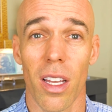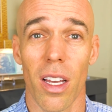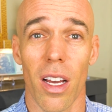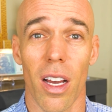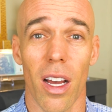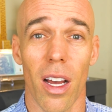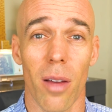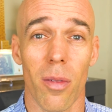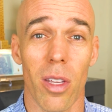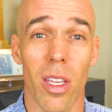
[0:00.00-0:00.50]

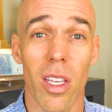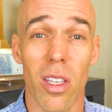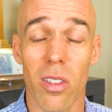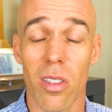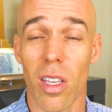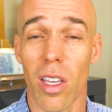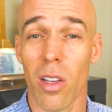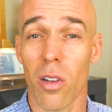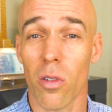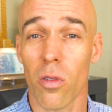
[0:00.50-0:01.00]
uh,
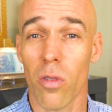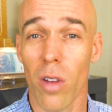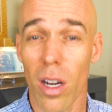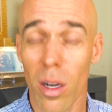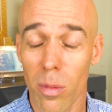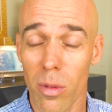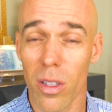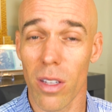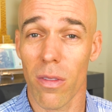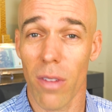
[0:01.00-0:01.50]
is
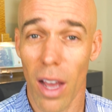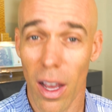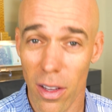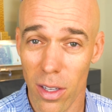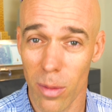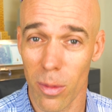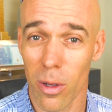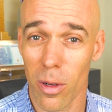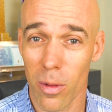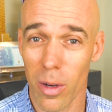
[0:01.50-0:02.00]
incredibly
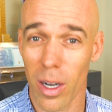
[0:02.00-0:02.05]
valuable,